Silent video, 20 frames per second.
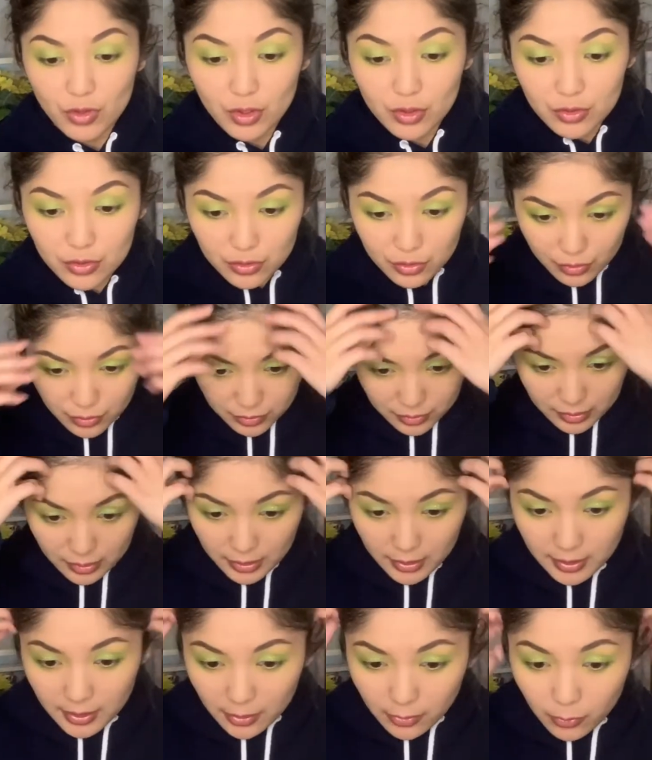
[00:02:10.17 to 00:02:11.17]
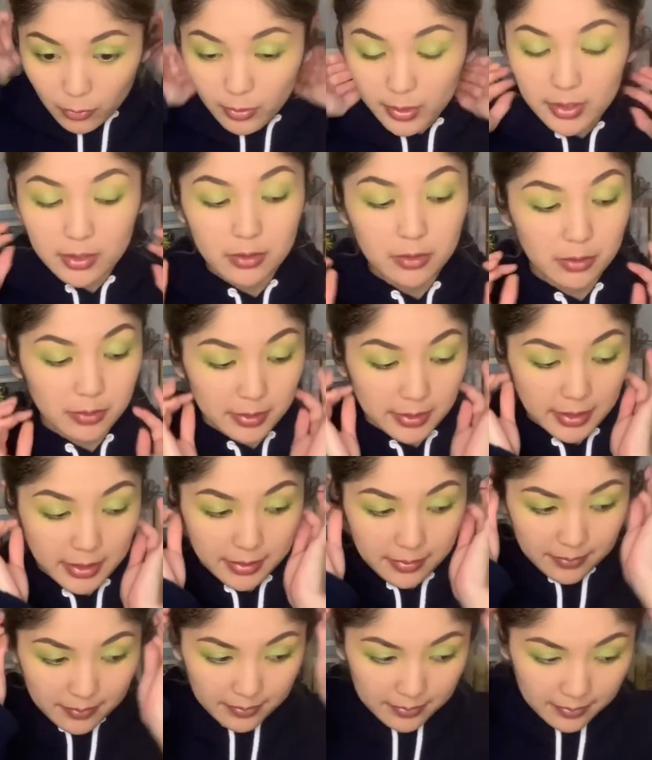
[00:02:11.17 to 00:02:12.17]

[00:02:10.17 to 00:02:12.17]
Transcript: So it's looking real green.